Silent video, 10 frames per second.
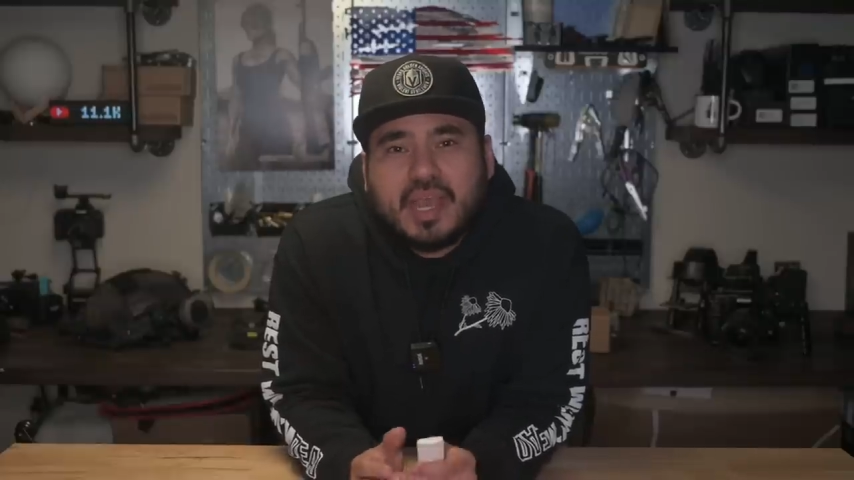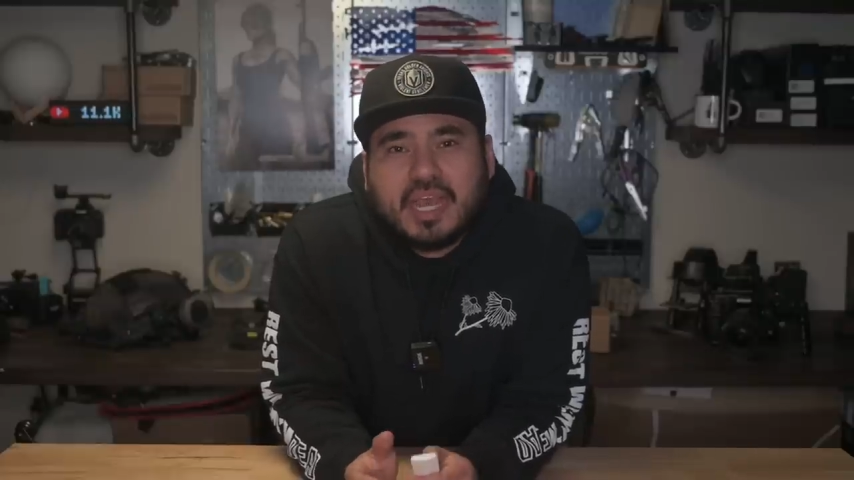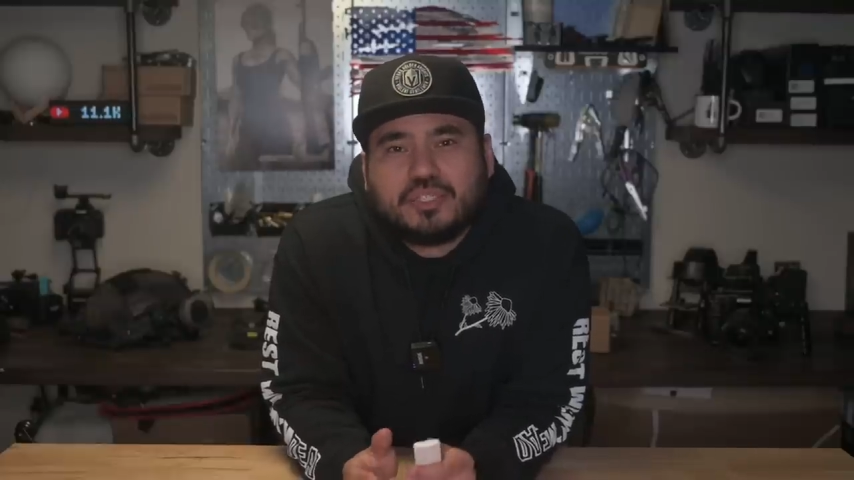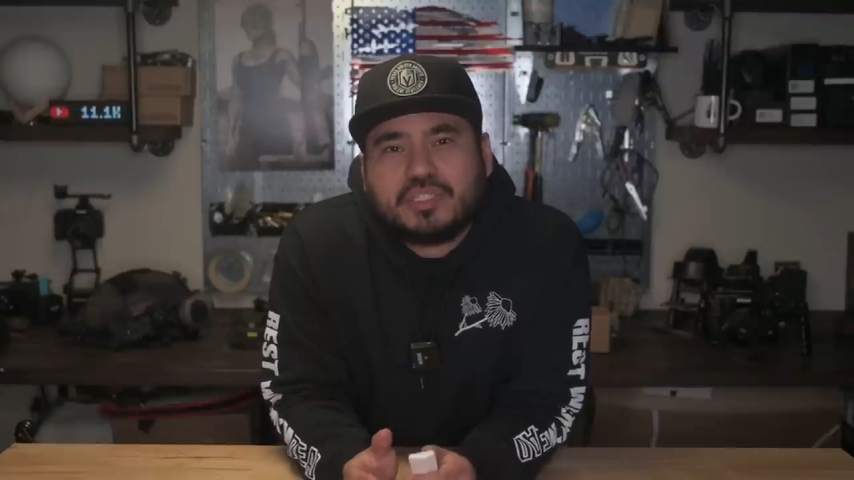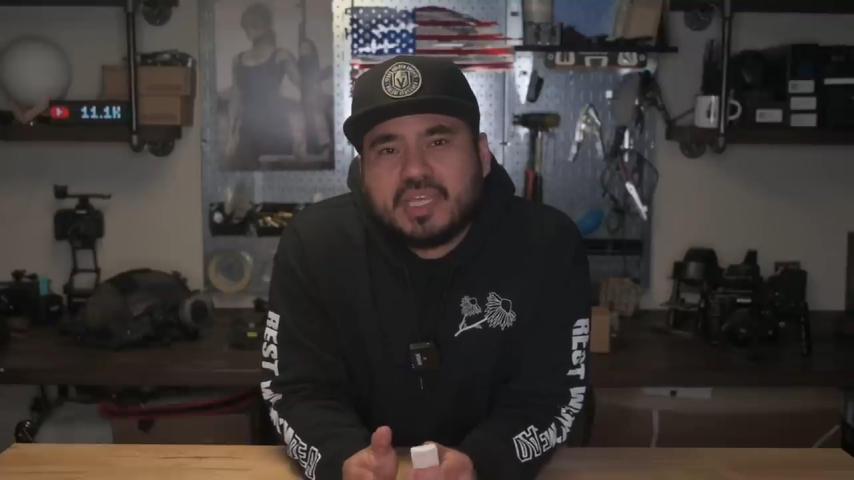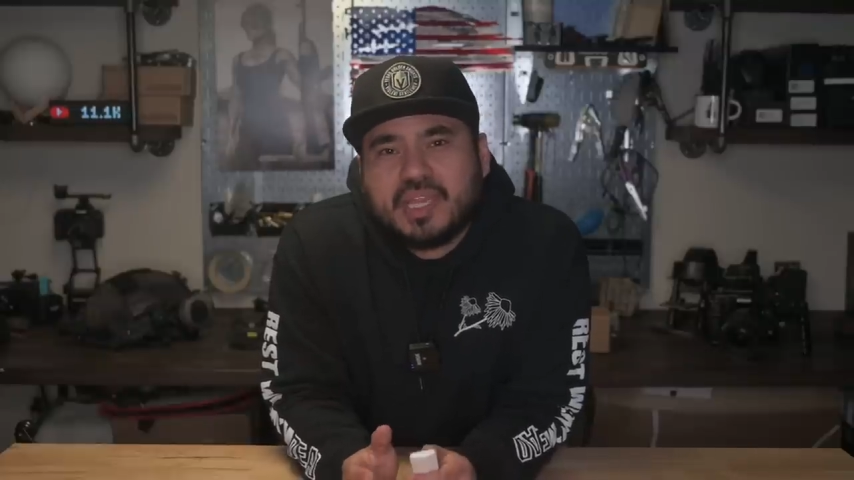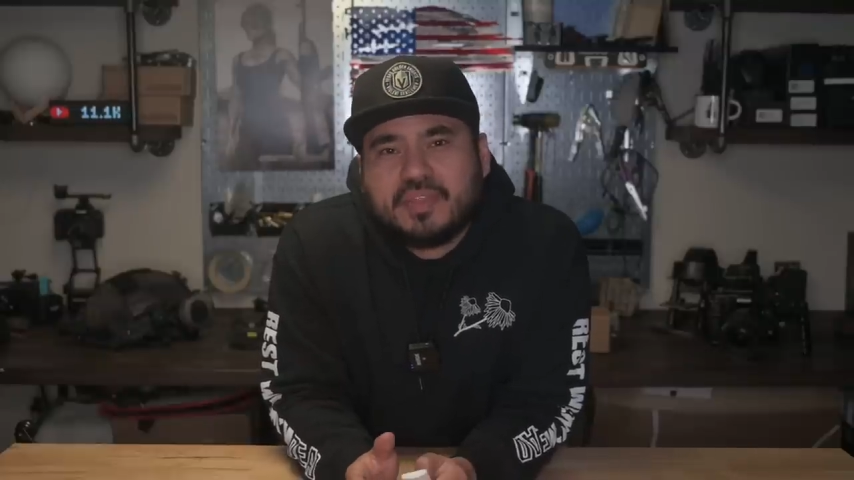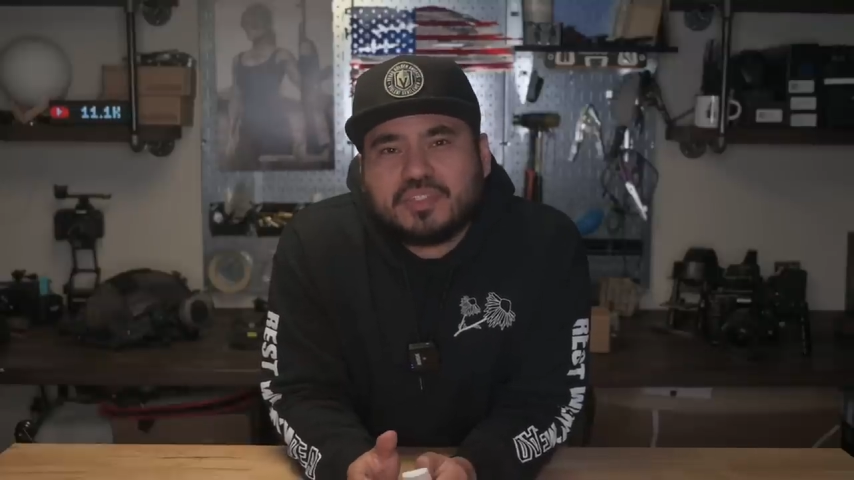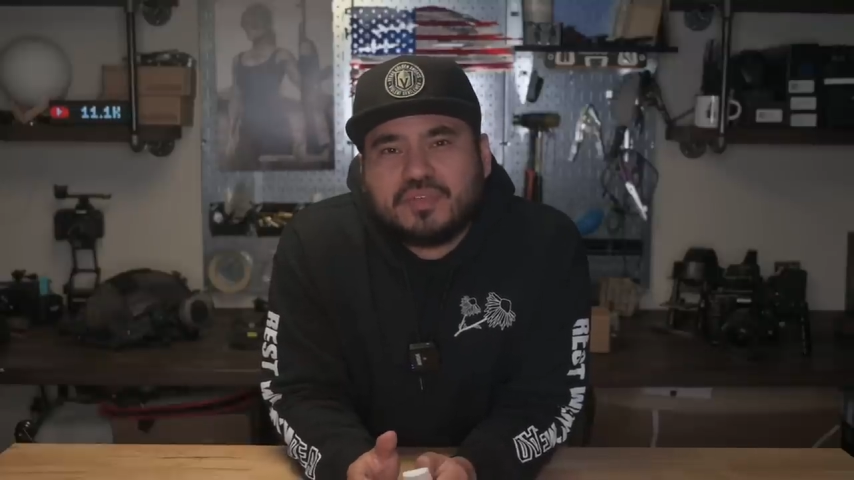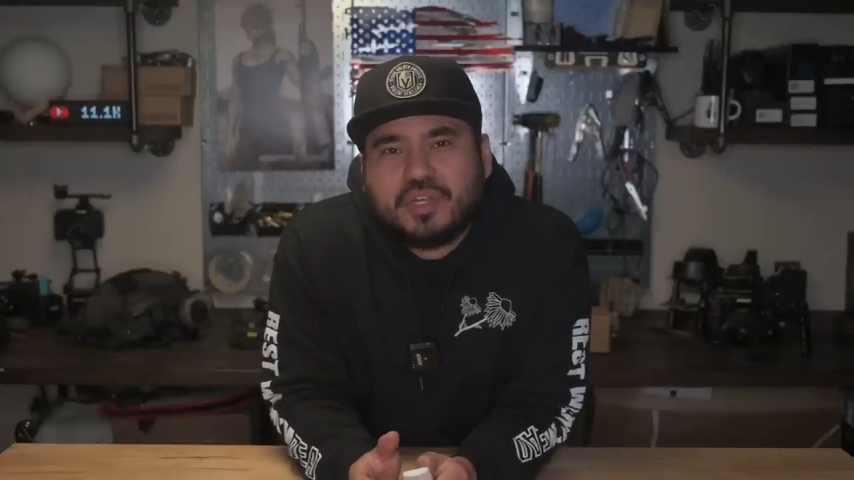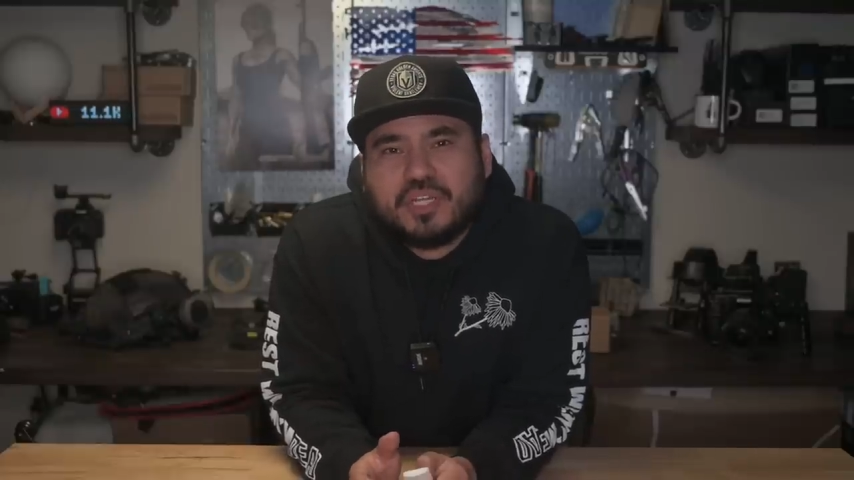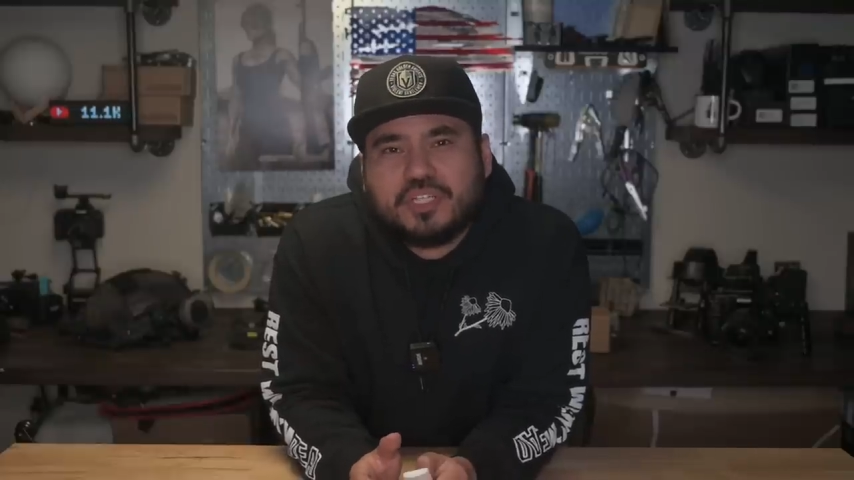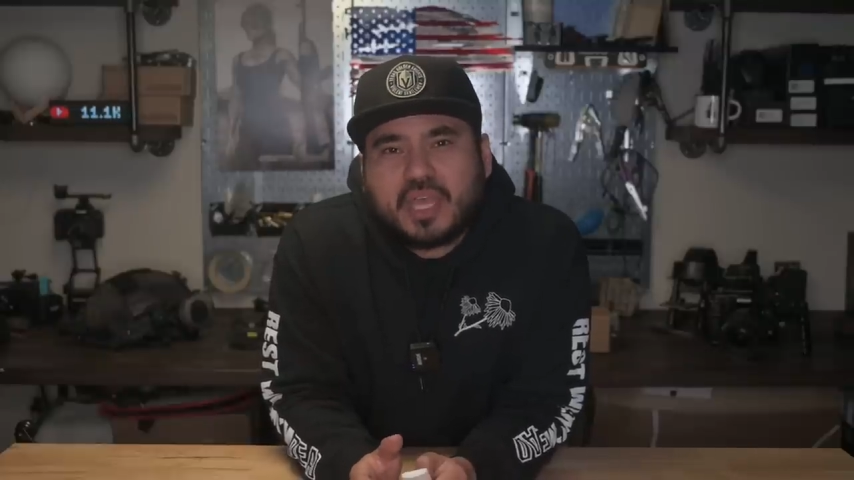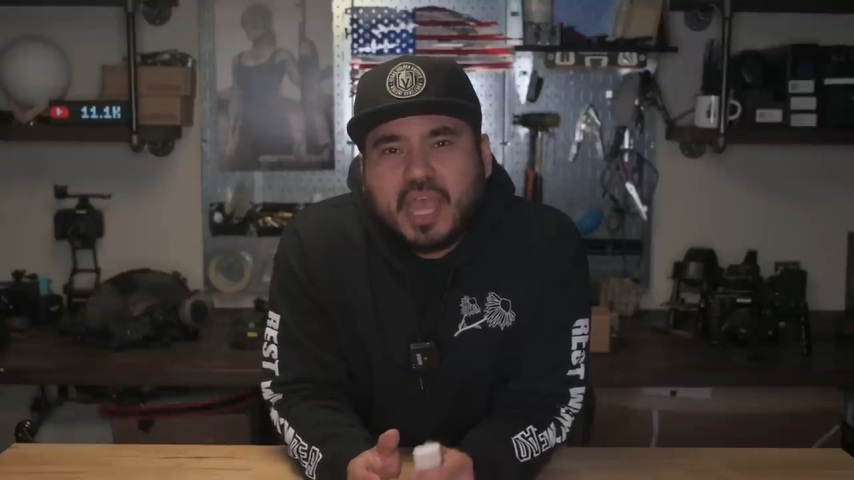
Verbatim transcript: As you'll see in this footage,